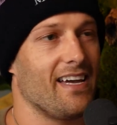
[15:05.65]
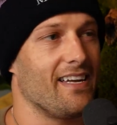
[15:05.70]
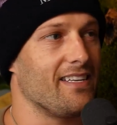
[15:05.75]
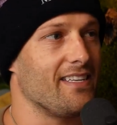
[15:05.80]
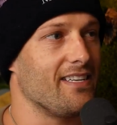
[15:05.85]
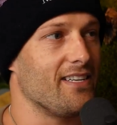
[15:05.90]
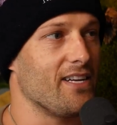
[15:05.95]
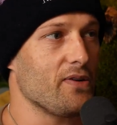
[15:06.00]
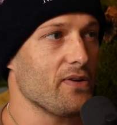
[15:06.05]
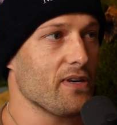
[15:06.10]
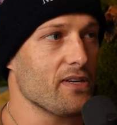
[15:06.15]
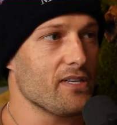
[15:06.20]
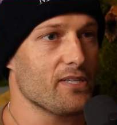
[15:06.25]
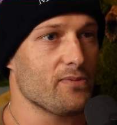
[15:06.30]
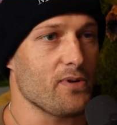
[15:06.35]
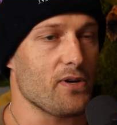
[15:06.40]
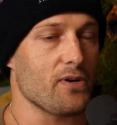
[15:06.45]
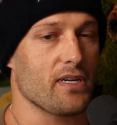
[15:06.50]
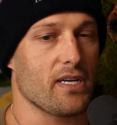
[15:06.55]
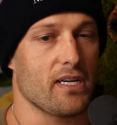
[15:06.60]
And we were
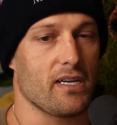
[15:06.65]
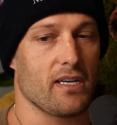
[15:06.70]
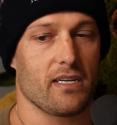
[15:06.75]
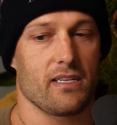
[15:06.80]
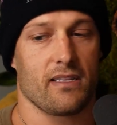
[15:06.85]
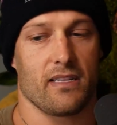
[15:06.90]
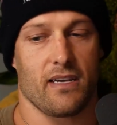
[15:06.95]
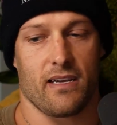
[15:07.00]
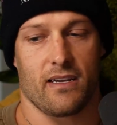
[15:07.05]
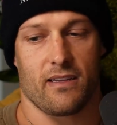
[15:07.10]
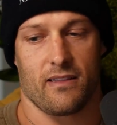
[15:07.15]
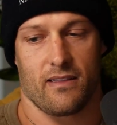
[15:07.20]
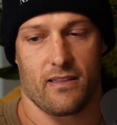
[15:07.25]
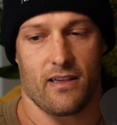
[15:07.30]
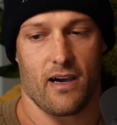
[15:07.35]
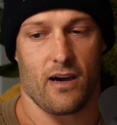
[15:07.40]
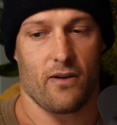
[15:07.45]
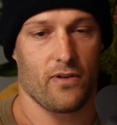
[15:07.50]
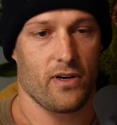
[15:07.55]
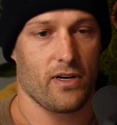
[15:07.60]
smoking and like
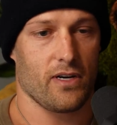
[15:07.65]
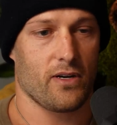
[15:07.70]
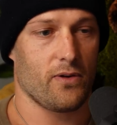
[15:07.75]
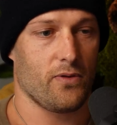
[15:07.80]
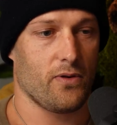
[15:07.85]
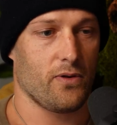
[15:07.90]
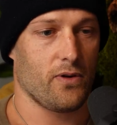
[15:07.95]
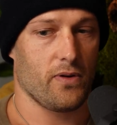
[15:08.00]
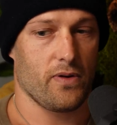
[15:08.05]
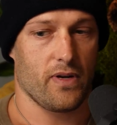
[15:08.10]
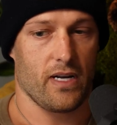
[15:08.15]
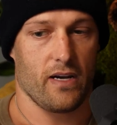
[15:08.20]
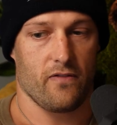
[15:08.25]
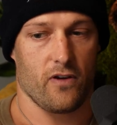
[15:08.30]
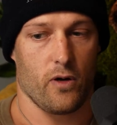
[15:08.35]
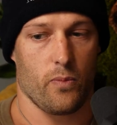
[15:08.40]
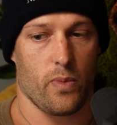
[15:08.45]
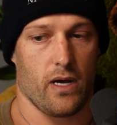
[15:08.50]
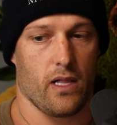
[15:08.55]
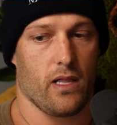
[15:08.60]
thought we were cool or
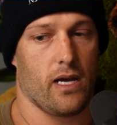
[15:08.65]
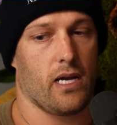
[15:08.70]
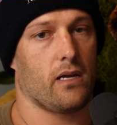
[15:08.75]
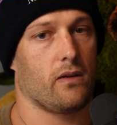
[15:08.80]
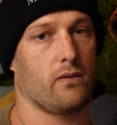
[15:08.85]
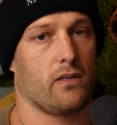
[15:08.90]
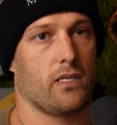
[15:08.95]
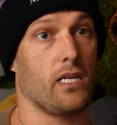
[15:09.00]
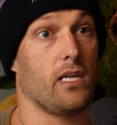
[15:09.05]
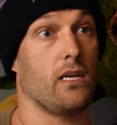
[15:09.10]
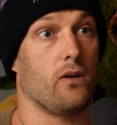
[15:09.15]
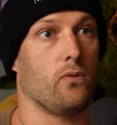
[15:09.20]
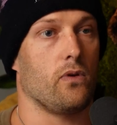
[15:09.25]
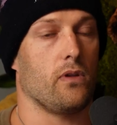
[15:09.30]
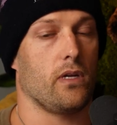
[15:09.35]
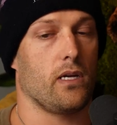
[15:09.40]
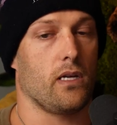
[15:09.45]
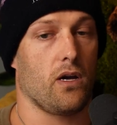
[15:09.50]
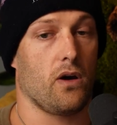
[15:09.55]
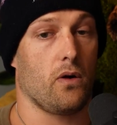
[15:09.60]
whatever, but like didn't
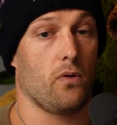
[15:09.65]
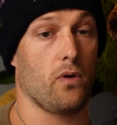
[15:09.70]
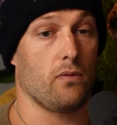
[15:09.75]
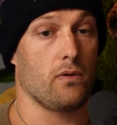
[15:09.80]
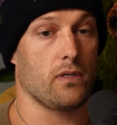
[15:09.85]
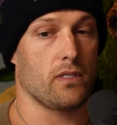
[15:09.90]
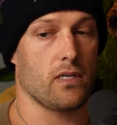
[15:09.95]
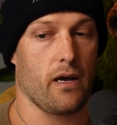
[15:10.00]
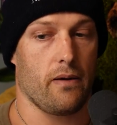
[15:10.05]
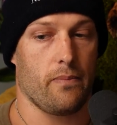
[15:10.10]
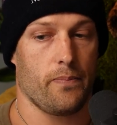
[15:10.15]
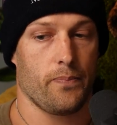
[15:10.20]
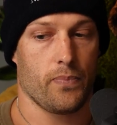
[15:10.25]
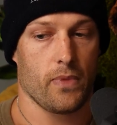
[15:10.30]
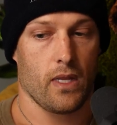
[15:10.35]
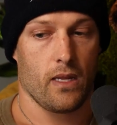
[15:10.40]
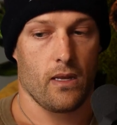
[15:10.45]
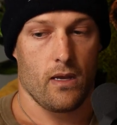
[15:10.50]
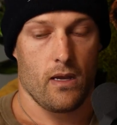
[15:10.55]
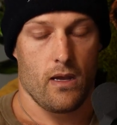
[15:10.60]
really know what was up.
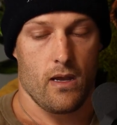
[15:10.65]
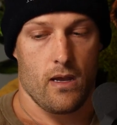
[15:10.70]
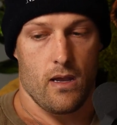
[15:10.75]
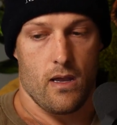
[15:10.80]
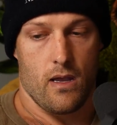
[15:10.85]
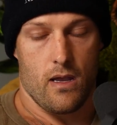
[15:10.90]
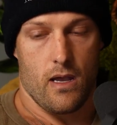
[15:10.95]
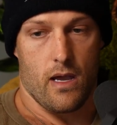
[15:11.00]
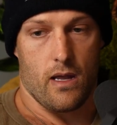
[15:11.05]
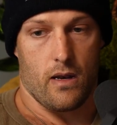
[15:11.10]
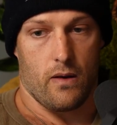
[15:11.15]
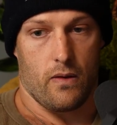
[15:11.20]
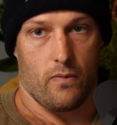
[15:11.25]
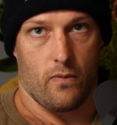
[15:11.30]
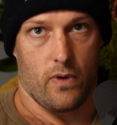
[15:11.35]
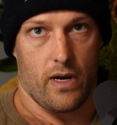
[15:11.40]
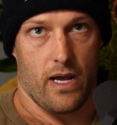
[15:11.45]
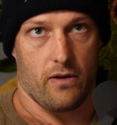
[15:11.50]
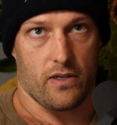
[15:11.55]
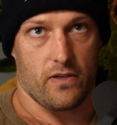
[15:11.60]

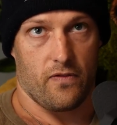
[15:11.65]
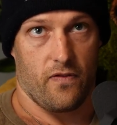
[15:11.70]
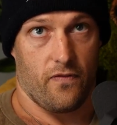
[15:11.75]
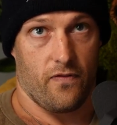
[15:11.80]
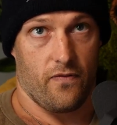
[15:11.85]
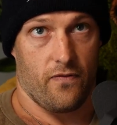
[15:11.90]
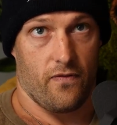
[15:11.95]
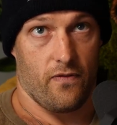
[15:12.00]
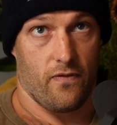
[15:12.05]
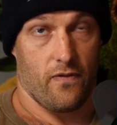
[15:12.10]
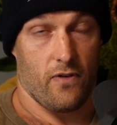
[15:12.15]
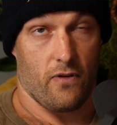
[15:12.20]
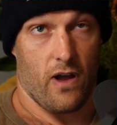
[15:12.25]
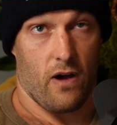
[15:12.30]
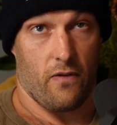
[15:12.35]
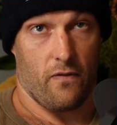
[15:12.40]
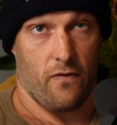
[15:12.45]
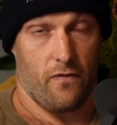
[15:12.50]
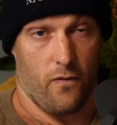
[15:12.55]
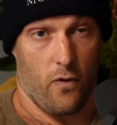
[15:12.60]
And when I was
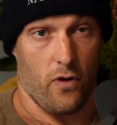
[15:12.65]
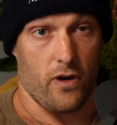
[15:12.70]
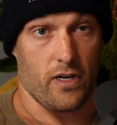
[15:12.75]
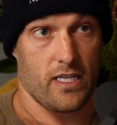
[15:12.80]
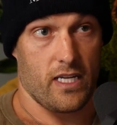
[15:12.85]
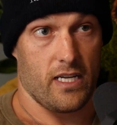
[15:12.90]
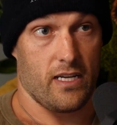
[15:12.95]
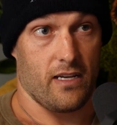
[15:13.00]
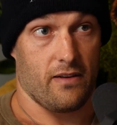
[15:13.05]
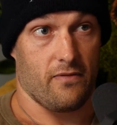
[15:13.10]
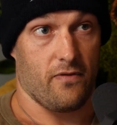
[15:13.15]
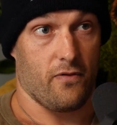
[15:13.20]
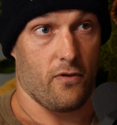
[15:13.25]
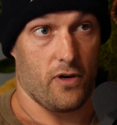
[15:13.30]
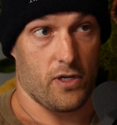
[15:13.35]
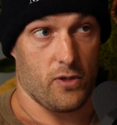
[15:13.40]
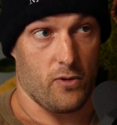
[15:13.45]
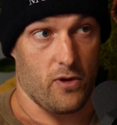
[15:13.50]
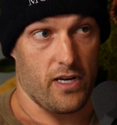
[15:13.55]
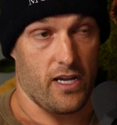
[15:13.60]
around 14,
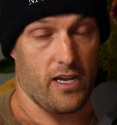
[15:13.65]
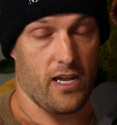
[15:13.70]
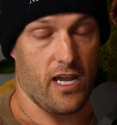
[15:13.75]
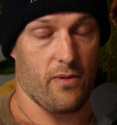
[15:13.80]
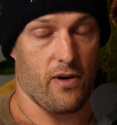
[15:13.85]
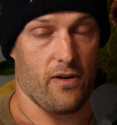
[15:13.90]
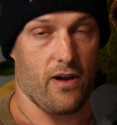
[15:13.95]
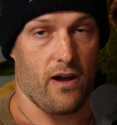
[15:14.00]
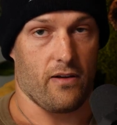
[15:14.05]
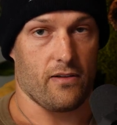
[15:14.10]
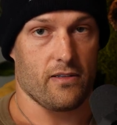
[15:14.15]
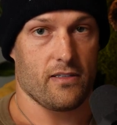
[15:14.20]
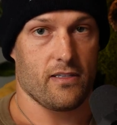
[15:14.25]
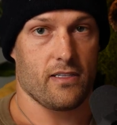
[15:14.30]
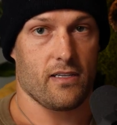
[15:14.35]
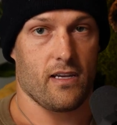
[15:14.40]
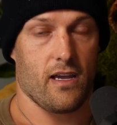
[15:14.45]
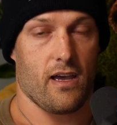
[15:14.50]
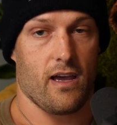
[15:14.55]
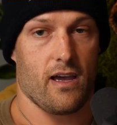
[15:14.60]
420 came
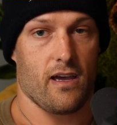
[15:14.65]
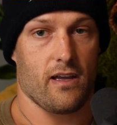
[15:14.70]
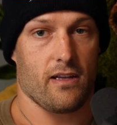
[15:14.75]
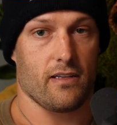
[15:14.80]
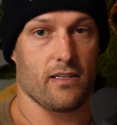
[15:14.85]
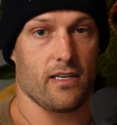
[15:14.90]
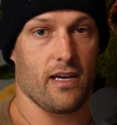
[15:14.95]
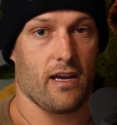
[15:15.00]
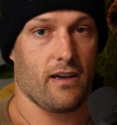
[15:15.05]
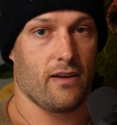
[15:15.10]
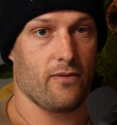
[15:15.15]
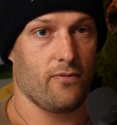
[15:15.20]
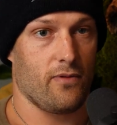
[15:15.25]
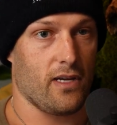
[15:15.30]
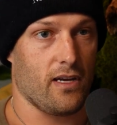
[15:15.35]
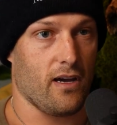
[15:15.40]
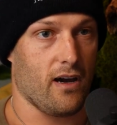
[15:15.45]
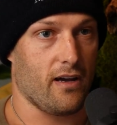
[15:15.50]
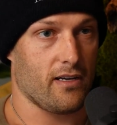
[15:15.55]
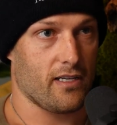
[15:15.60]
around and
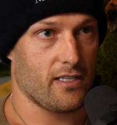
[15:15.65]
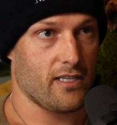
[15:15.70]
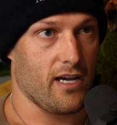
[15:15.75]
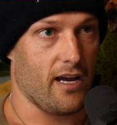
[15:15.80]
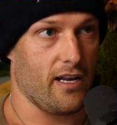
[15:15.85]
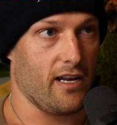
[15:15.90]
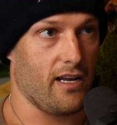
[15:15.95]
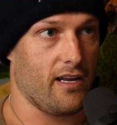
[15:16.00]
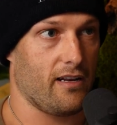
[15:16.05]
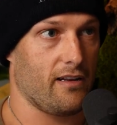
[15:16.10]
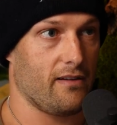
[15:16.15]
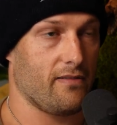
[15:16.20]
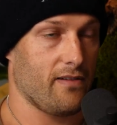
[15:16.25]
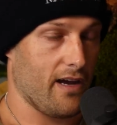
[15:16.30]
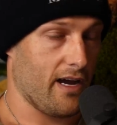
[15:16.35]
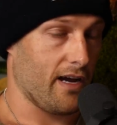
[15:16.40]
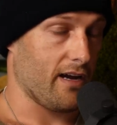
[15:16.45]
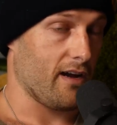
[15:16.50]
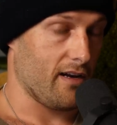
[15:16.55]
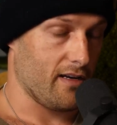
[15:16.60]
we got excited and
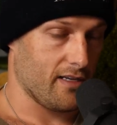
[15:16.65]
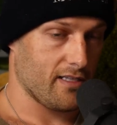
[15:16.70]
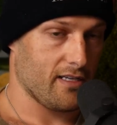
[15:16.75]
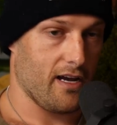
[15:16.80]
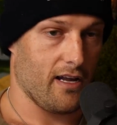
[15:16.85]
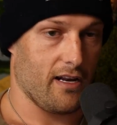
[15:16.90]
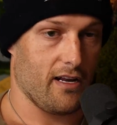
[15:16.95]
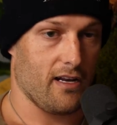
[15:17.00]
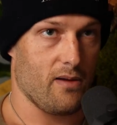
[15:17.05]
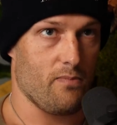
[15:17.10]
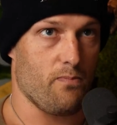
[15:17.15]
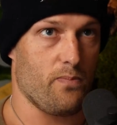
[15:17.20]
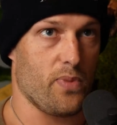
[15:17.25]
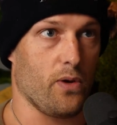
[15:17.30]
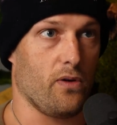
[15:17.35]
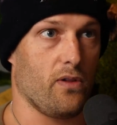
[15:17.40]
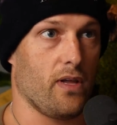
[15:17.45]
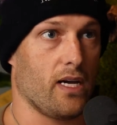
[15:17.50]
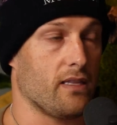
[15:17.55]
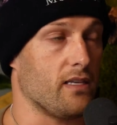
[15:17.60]
I got excited and
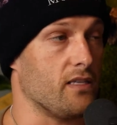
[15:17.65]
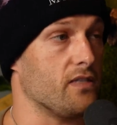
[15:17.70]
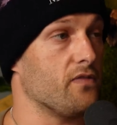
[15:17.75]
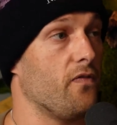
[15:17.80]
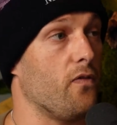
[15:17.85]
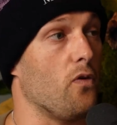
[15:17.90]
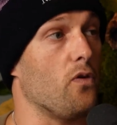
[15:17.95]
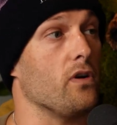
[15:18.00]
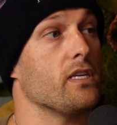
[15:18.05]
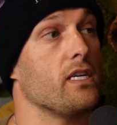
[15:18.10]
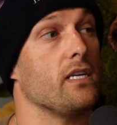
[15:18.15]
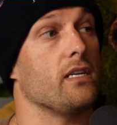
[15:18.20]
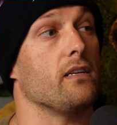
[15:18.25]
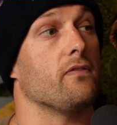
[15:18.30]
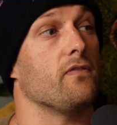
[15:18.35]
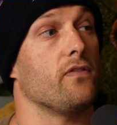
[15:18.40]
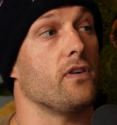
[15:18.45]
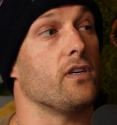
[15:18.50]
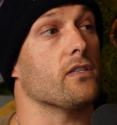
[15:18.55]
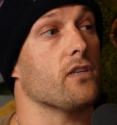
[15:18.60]
built like this
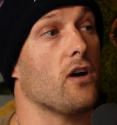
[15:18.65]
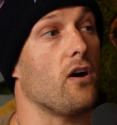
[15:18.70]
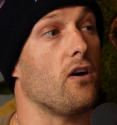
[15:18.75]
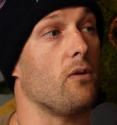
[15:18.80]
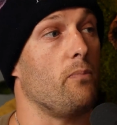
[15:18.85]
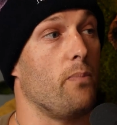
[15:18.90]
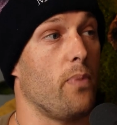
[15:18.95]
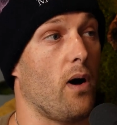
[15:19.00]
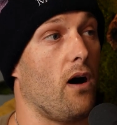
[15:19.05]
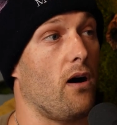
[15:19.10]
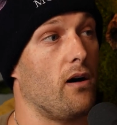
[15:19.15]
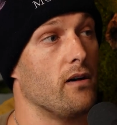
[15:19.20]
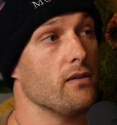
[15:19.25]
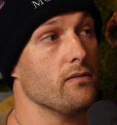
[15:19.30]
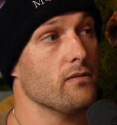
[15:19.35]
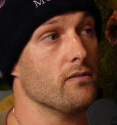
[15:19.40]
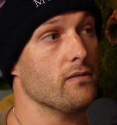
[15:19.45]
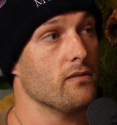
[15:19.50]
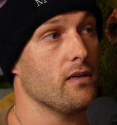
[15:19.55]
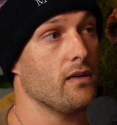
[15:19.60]
14-foot tall bong